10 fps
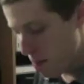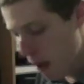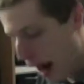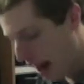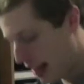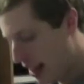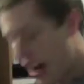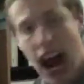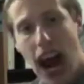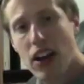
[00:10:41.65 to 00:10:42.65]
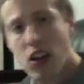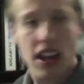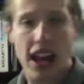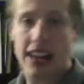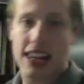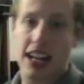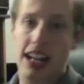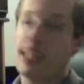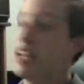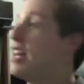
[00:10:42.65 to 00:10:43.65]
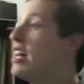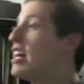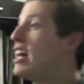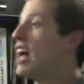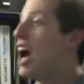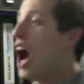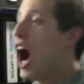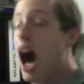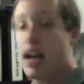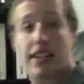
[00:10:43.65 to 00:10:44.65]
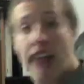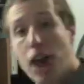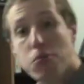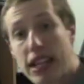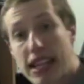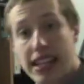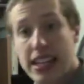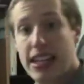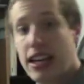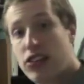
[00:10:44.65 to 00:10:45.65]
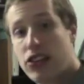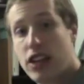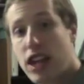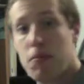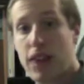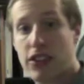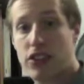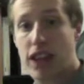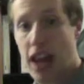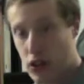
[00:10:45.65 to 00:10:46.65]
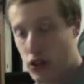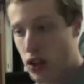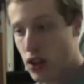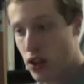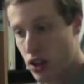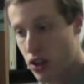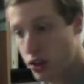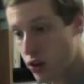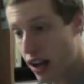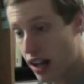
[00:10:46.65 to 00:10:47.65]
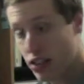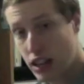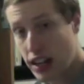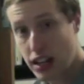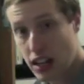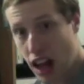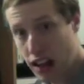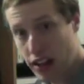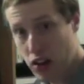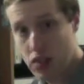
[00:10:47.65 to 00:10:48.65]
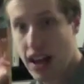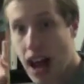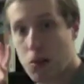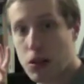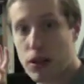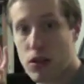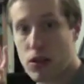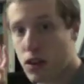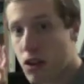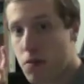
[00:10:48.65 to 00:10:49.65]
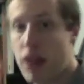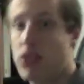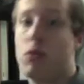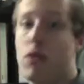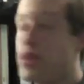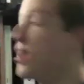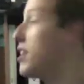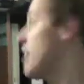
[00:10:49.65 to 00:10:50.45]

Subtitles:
But I don't like that idea. On a tablet, yes, it makes sense. So you don't accidentally unlock your tablet or start messing with it.